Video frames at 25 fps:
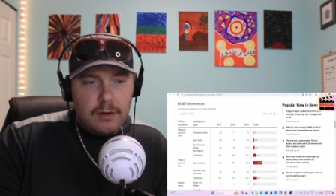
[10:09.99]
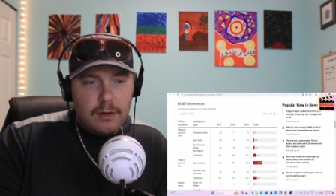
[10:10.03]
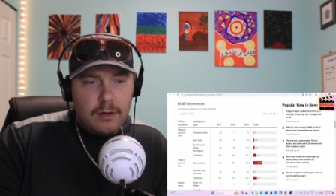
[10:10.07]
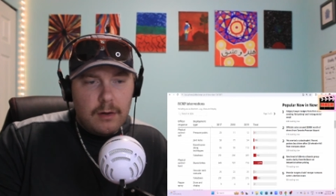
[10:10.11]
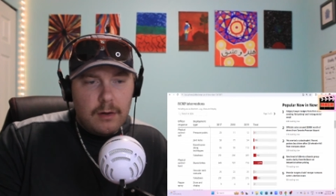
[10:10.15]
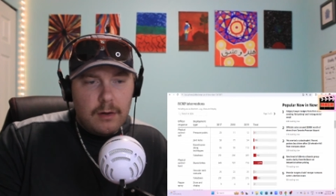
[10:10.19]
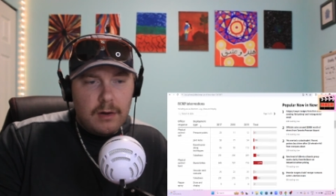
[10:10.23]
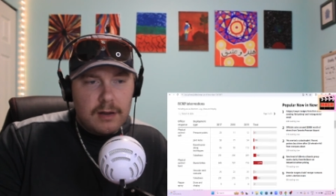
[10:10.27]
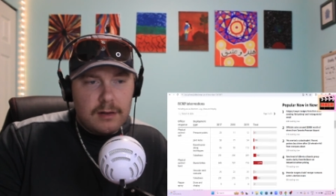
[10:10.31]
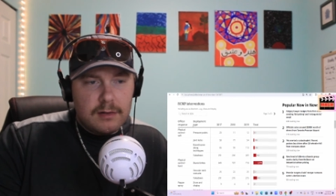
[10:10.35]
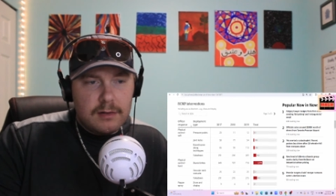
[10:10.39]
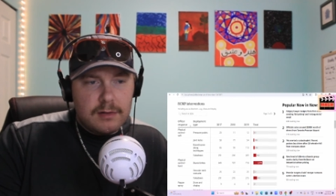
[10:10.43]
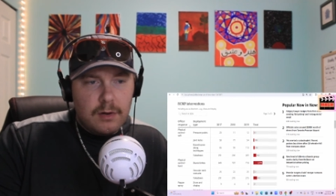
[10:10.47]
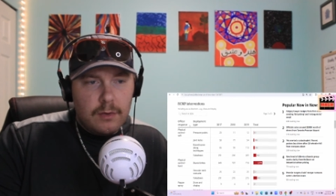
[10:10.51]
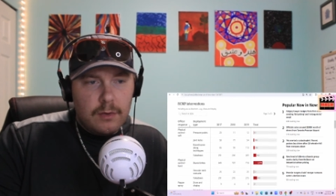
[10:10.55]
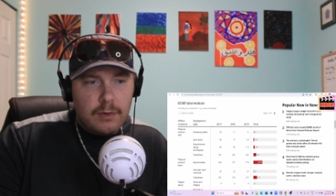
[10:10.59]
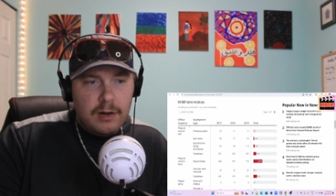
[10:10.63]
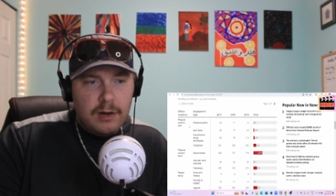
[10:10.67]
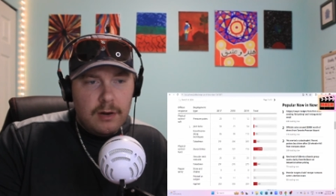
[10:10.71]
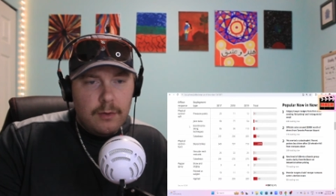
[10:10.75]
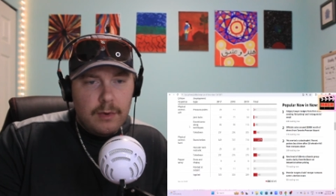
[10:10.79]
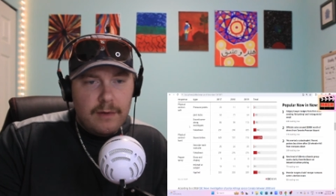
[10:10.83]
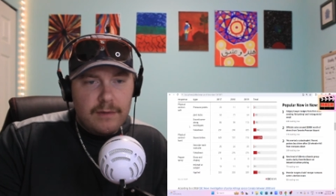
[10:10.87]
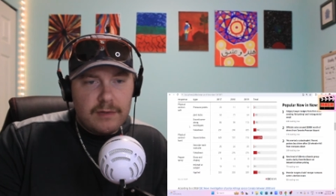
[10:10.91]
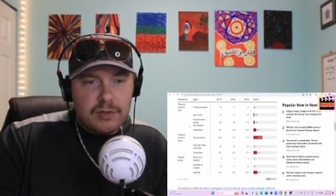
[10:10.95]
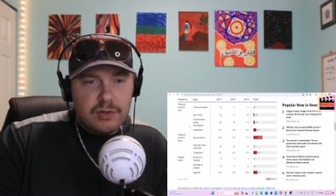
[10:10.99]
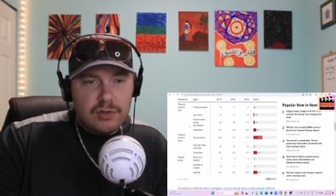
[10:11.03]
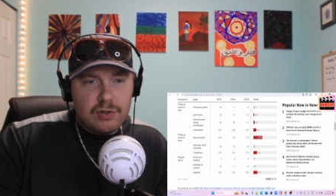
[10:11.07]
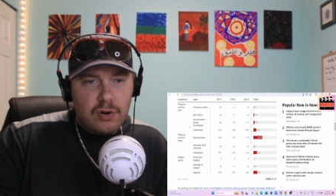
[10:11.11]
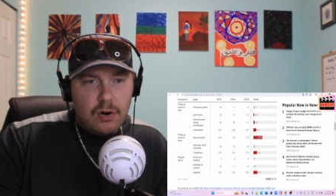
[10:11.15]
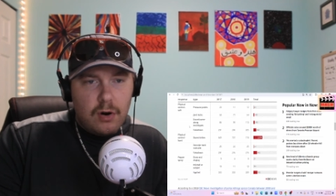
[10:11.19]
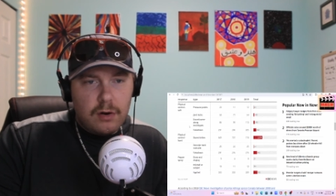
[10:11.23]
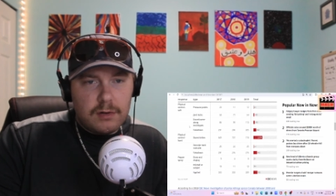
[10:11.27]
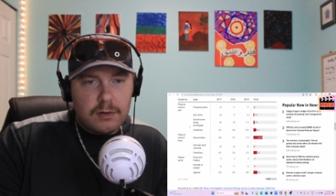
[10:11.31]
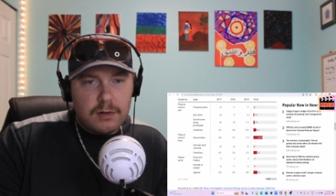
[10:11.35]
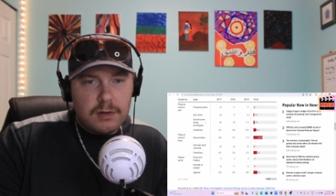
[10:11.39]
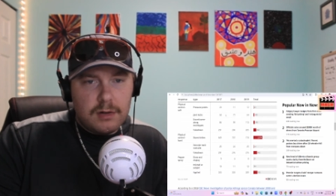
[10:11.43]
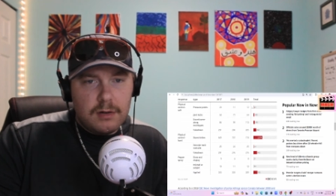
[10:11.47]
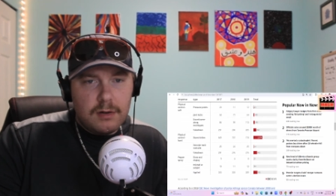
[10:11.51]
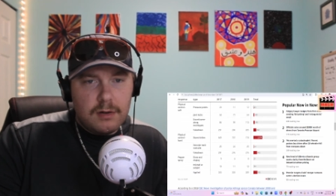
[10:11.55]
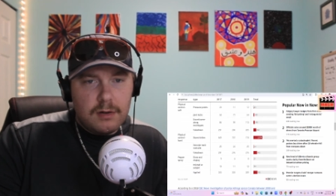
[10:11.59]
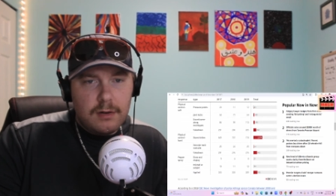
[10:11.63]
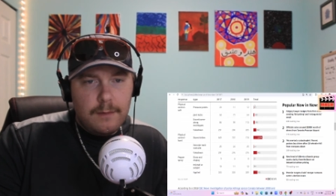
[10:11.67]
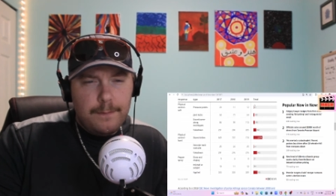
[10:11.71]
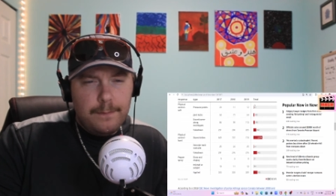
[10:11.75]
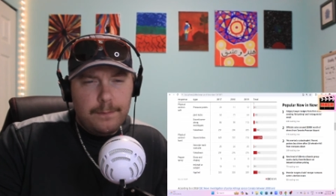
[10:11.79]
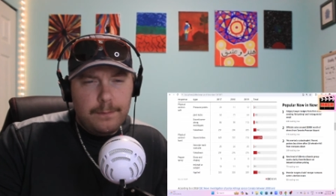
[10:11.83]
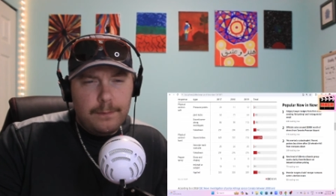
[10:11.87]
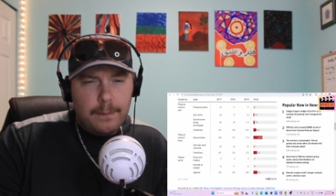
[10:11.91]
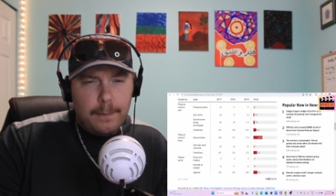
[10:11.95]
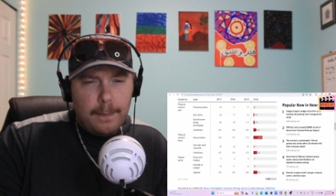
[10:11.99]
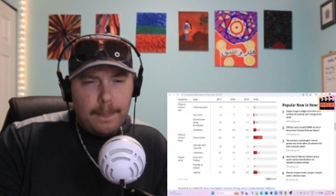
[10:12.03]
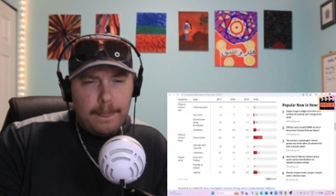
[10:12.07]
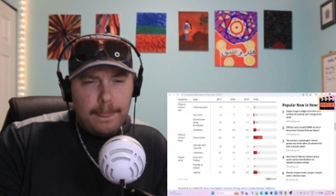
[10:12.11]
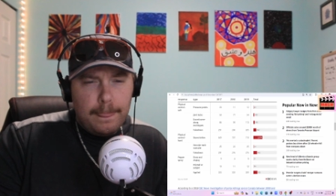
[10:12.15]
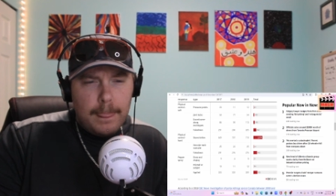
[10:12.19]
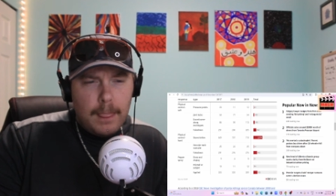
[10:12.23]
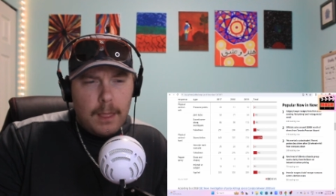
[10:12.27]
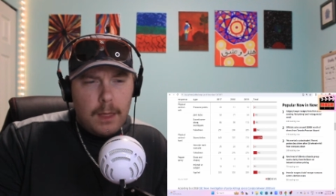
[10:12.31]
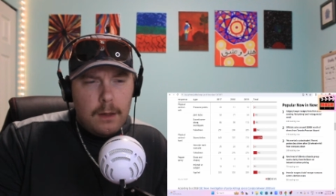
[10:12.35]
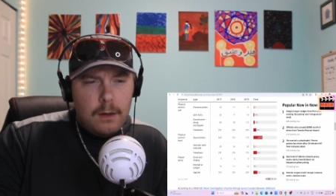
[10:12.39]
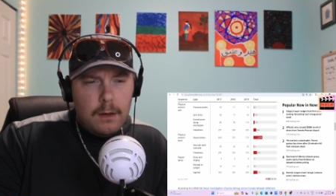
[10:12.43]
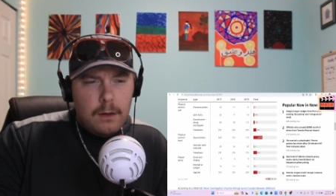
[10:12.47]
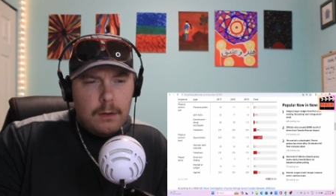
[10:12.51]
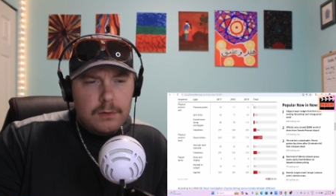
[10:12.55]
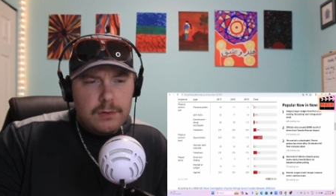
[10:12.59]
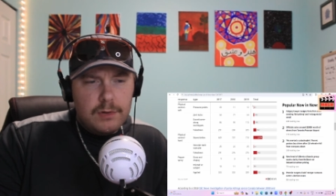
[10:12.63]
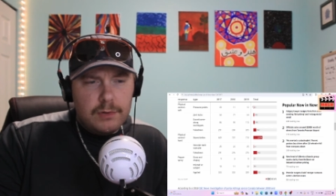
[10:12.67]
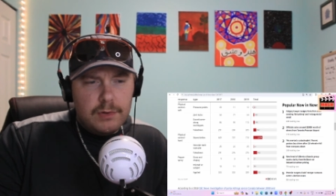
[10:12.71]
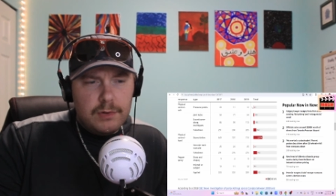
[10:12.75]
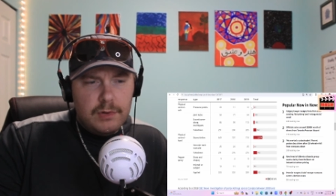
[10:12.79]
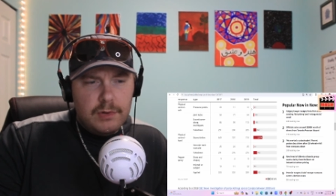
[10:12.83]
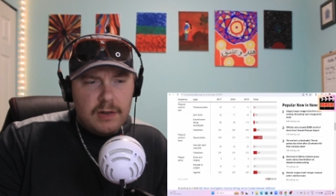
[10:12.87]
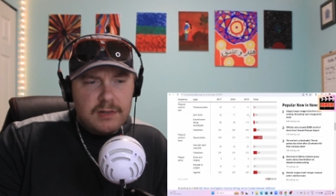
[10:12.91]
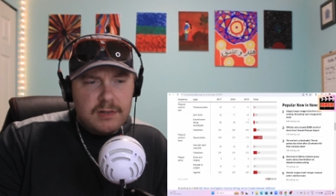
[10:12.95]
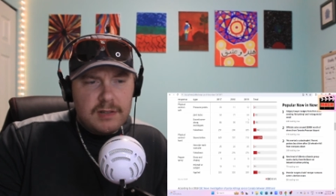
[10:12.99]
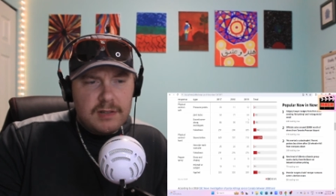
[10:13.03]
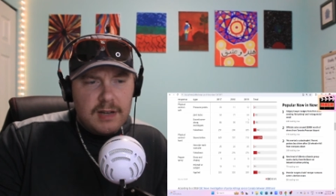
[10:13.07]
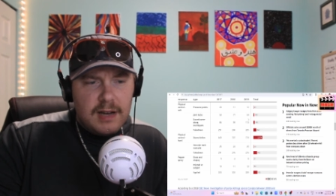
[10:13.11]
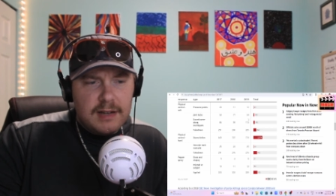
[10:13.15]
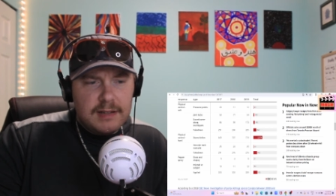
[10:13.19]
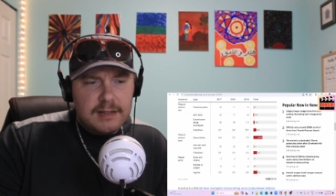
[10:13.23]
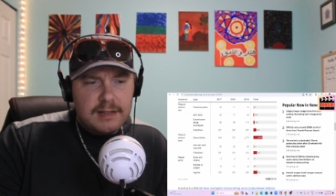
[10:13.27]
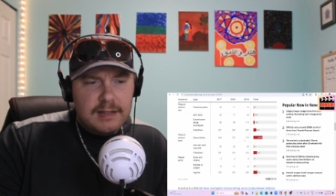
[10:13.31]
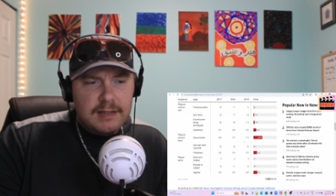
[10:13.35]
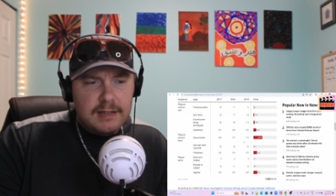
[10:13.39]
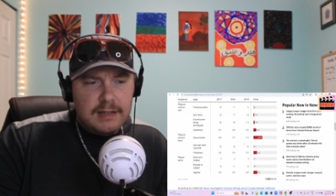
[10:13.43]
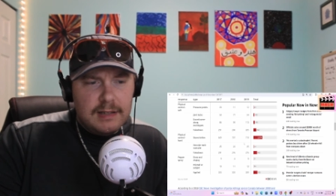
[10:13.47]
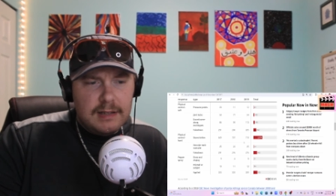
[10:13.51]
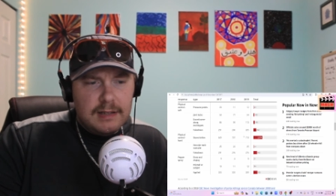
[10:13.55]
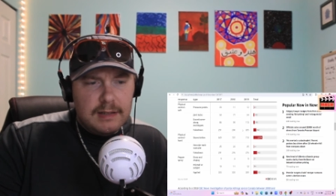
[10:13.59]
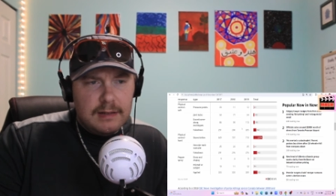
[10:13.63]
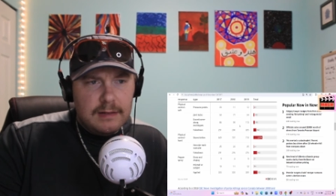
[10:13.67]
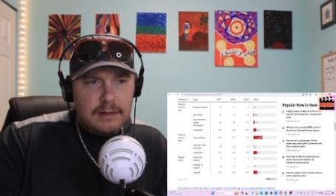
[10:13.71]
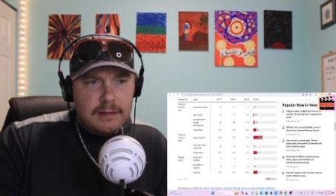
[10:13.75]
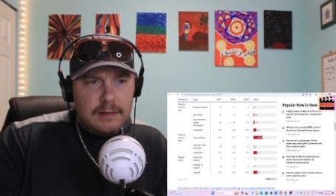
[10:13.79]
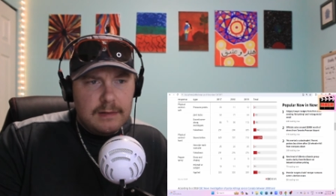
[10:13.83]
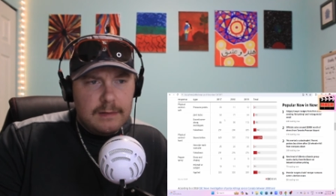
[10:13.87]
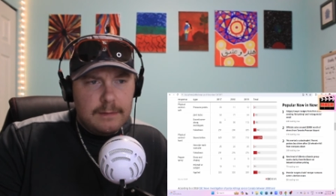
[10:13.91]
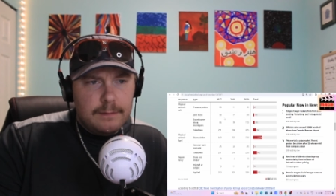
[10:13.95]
okay, so here we have a chart. So 2019...